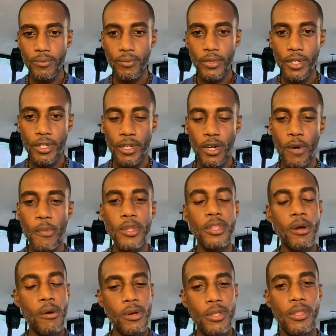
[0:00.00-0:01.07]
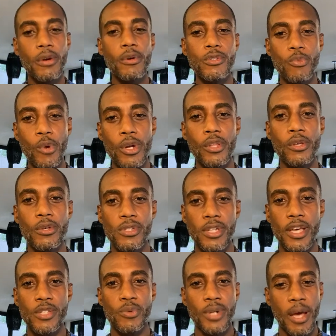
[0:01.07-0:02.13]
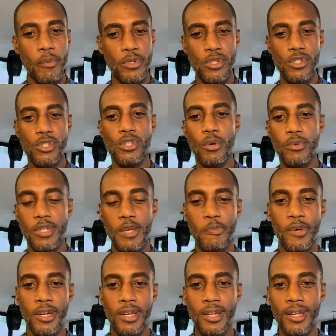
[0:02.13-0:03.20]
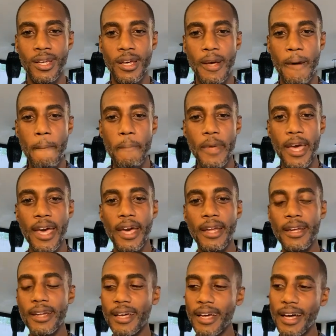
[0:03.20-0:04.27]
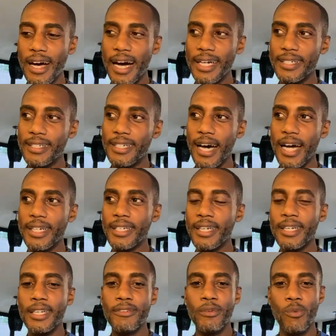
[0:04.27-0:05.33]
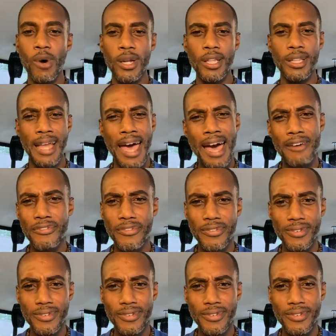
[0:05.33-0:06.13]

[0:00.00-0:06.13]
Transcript: But there was one of those days when I was just so deep in it, and I didn't even want to laugh.